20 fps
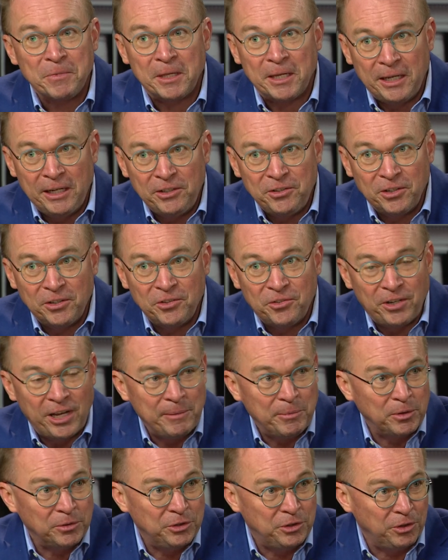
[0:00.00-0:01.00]
It's
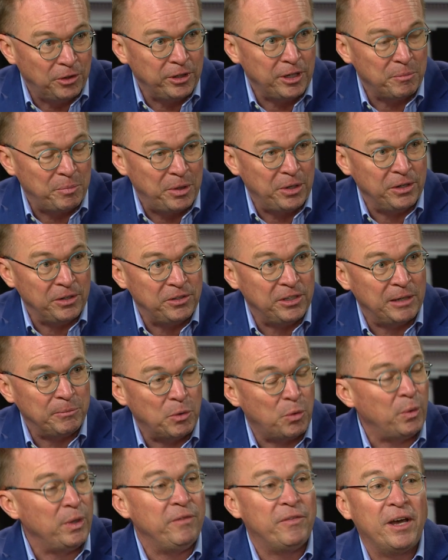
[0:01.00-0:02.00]
unstable during a period of time
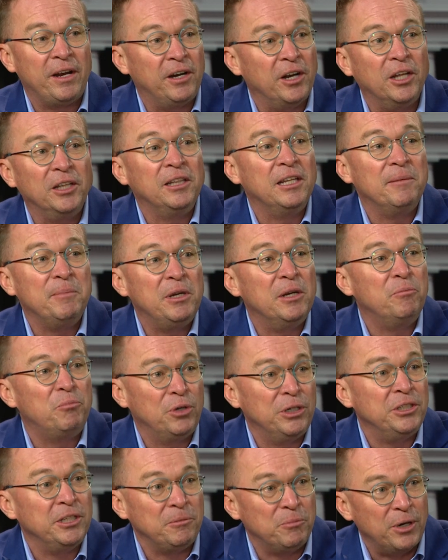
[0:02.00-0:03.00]
where we've had an unlimited
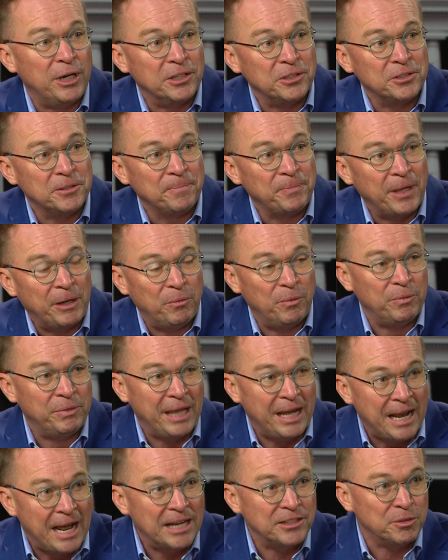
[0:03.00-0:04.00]
printing press, and
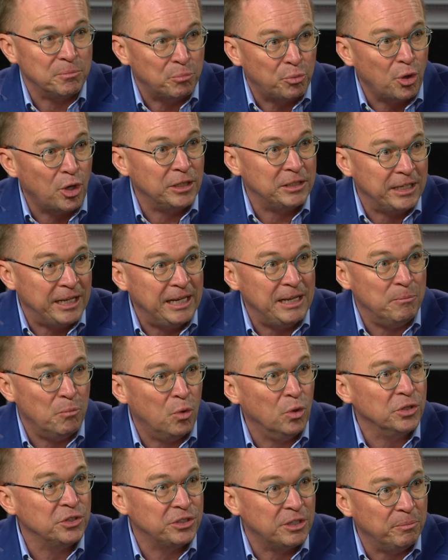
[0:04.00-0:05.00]
that hasn't brought any
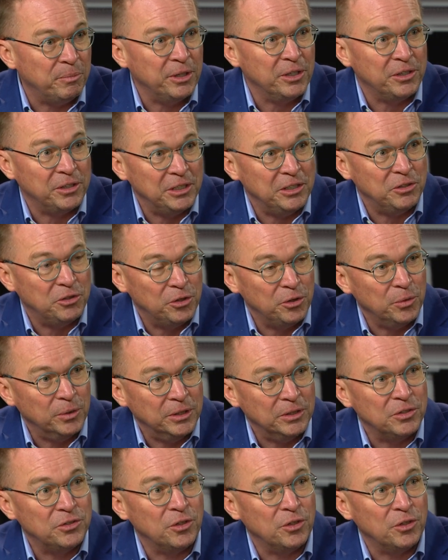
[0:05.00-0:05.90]
more stability to it.